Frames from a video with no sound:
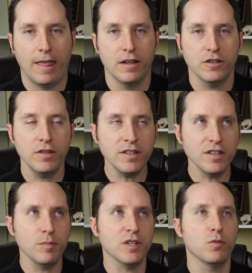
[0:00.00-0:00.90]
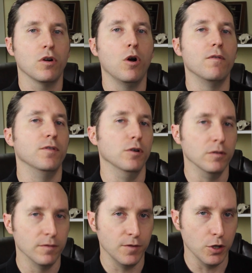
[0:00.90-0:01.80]
So this is a much more
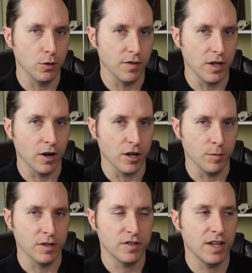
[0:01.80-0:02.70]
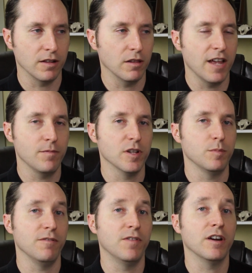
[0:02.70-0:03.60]
hopeful view of the argument, saying that life must
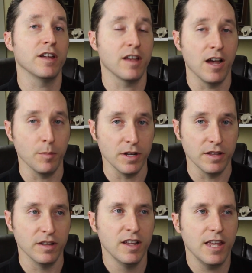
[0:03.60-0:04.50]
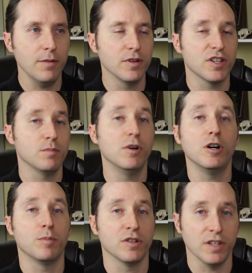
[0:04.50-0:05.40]
be very common, and even a
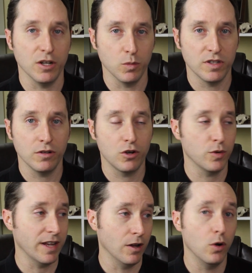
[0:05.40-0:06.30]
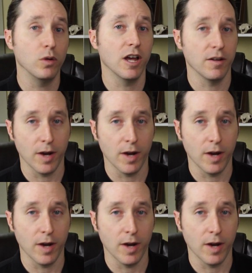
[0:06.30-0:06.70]
small percentage would still create a whole lot of